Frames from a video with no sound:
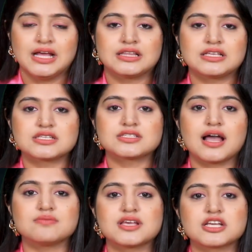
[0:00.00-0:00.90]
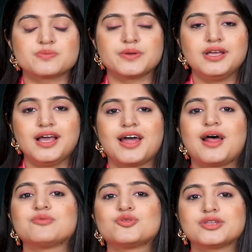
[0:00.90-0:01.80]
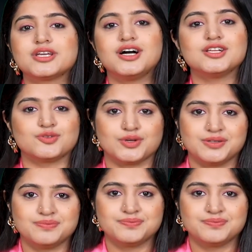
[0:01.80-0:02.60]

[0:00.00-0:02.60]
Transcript: This is Times XP and I'm Triti Atri.